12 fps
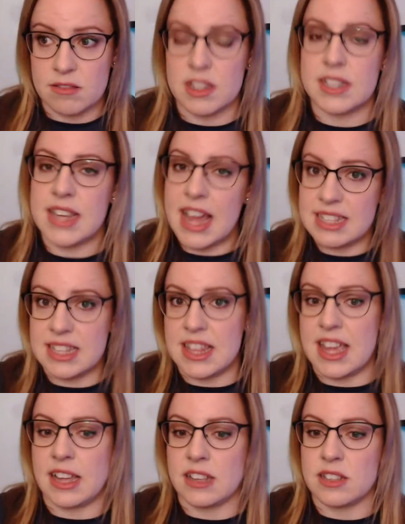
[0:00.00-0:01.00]
to test
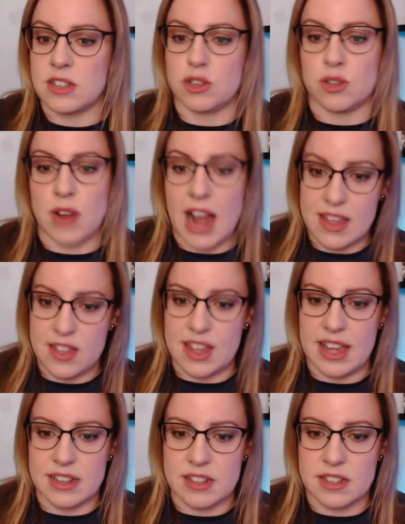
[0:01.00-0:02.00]
things, to try
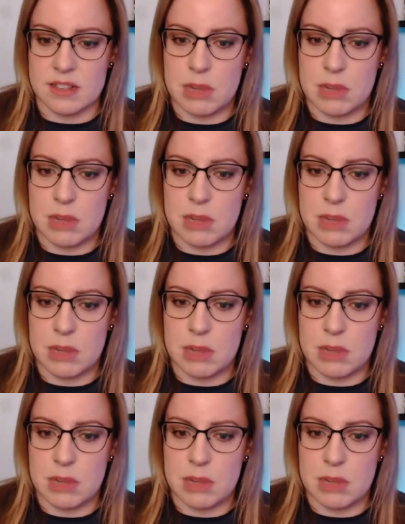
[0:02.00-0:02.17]
things,